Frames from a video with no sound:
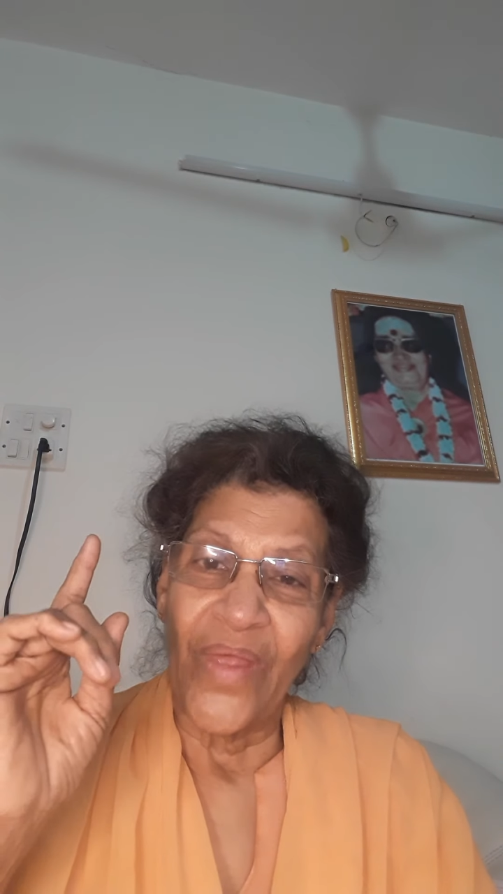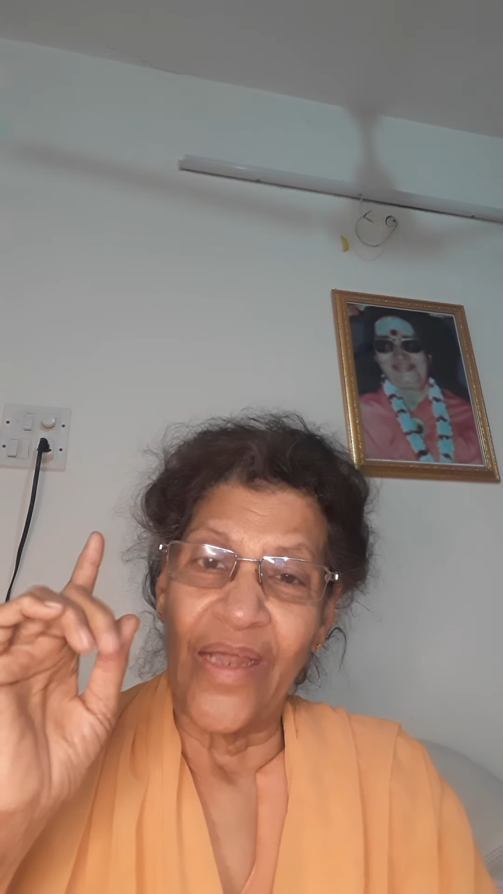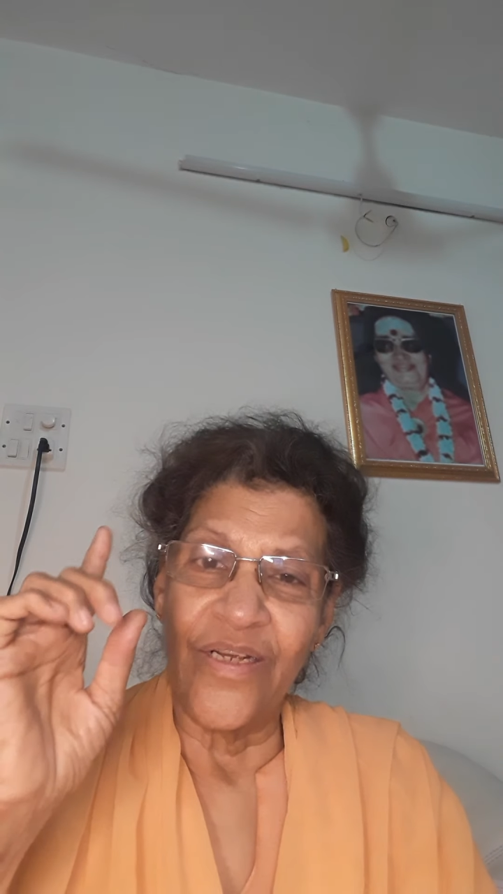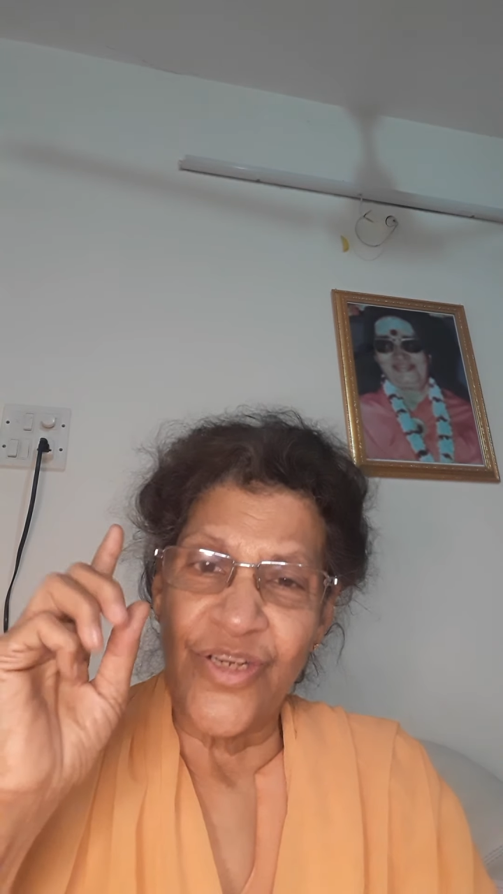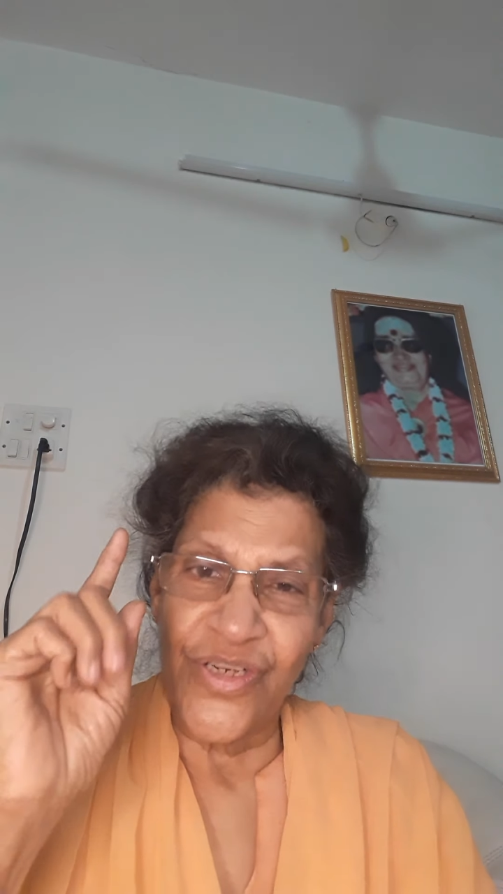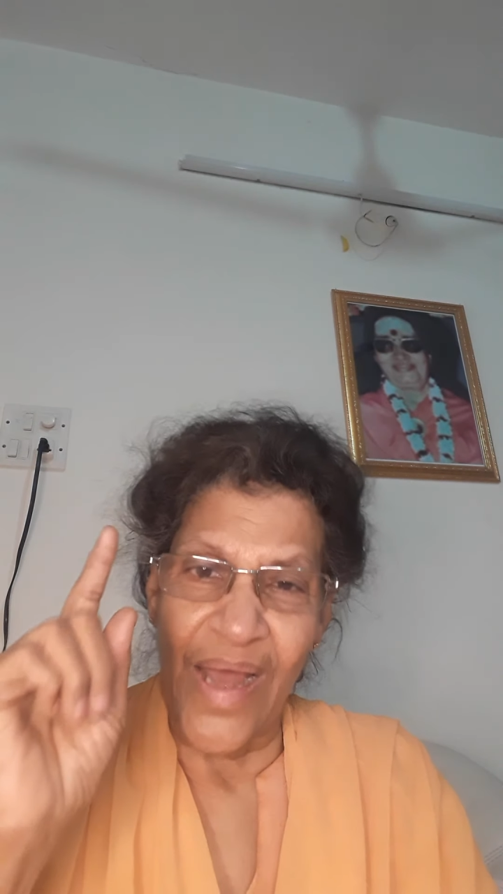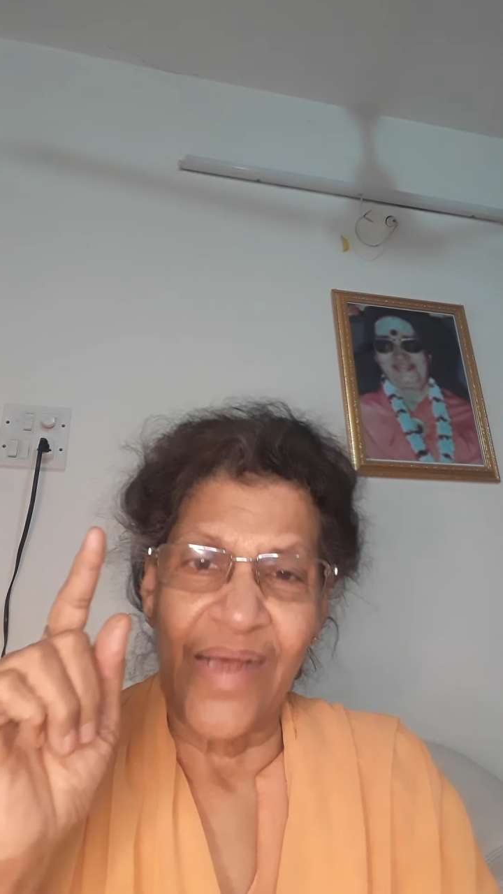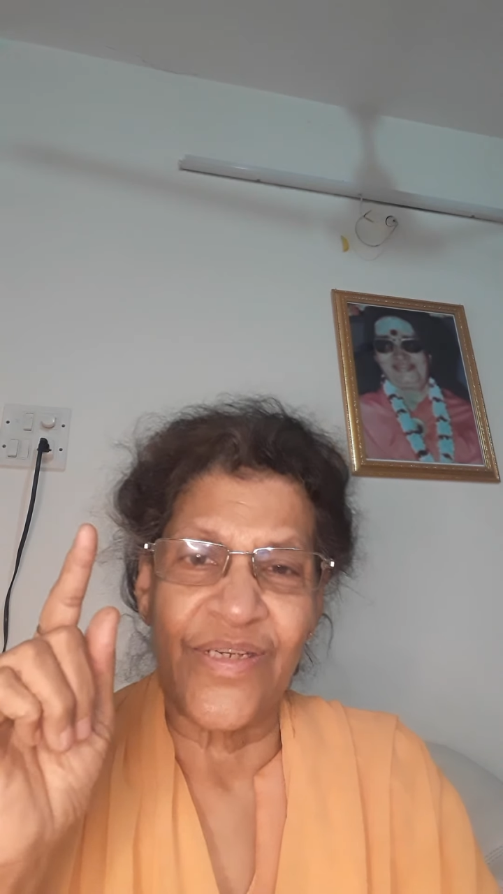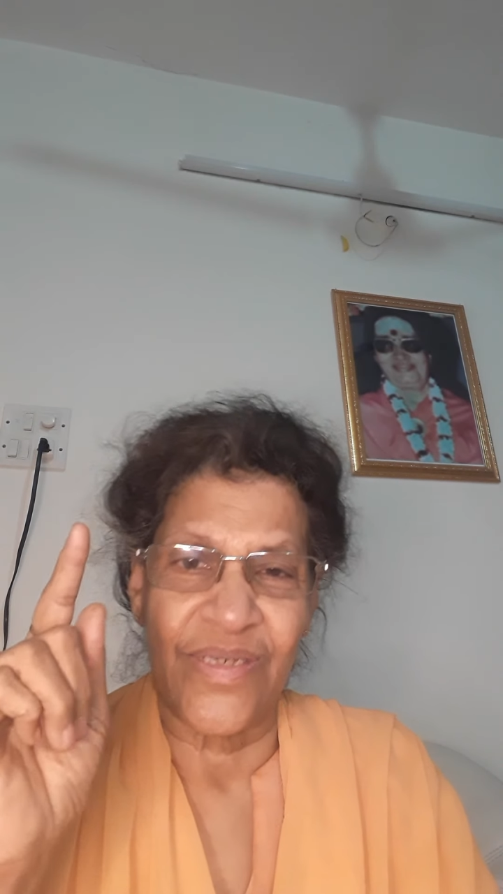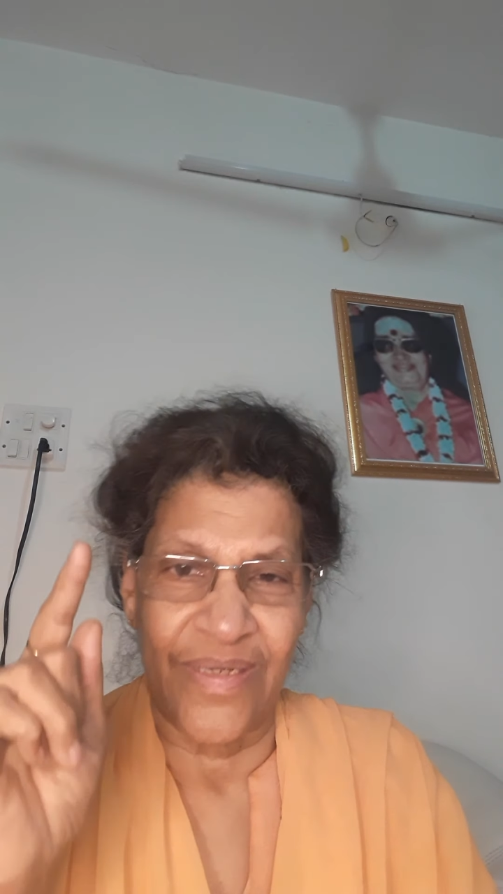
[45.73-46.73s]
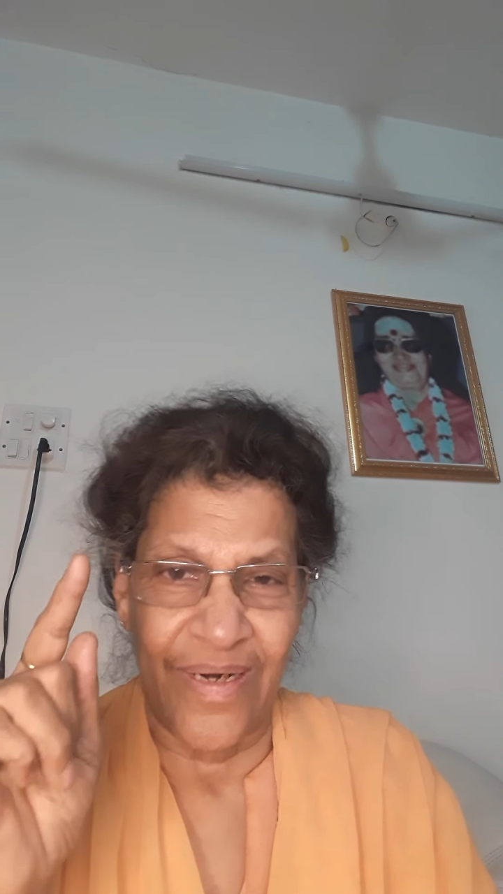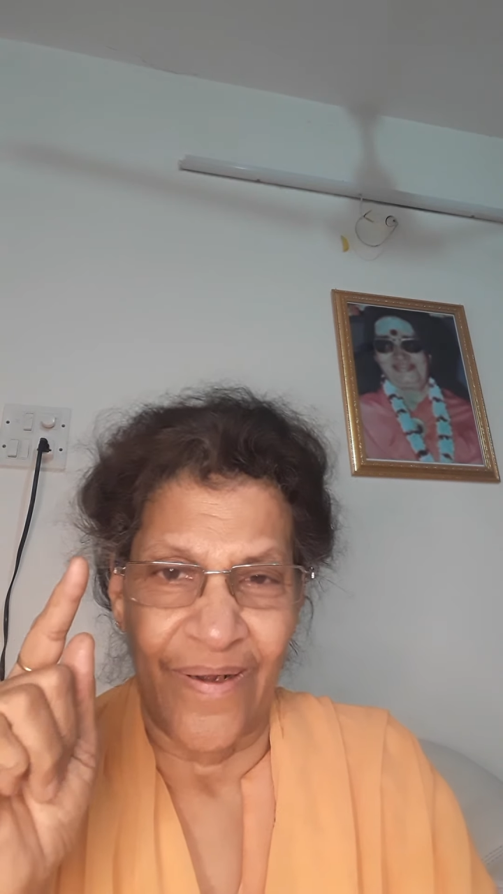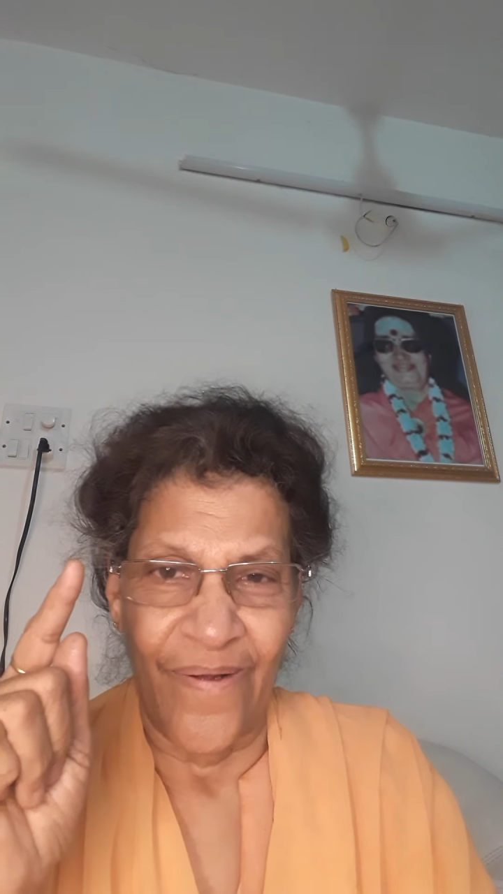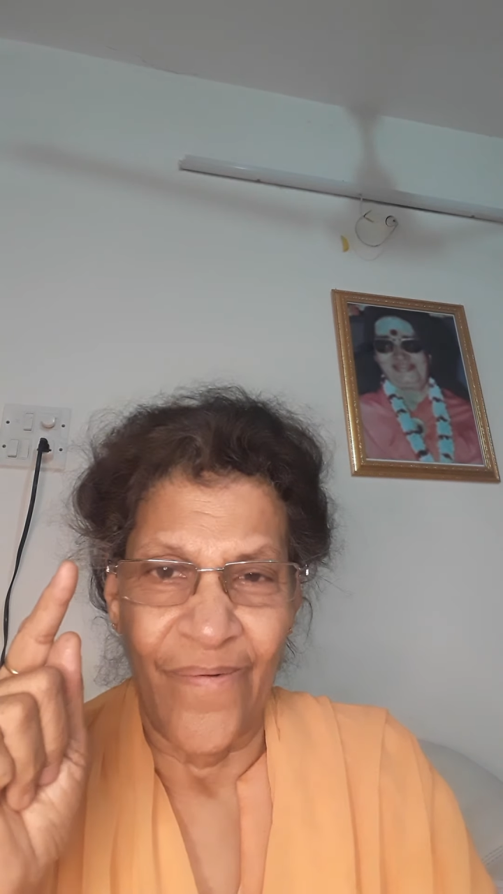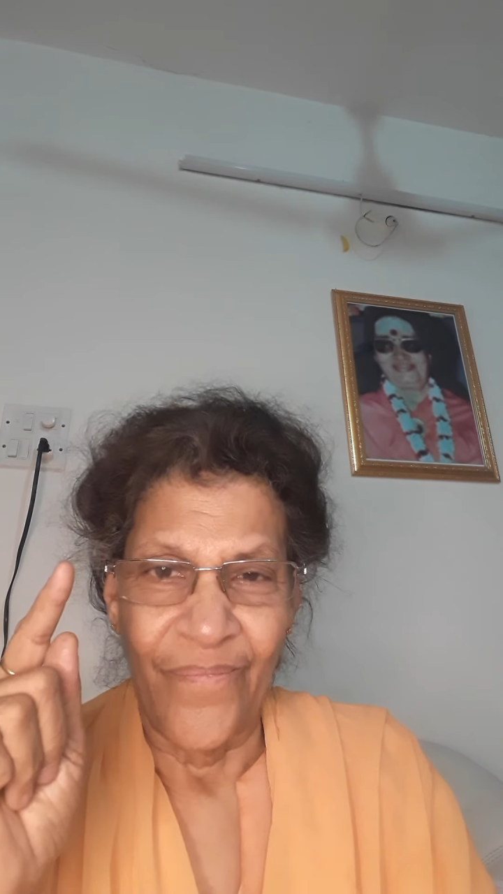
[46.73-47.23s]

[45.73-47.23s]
in Shastra,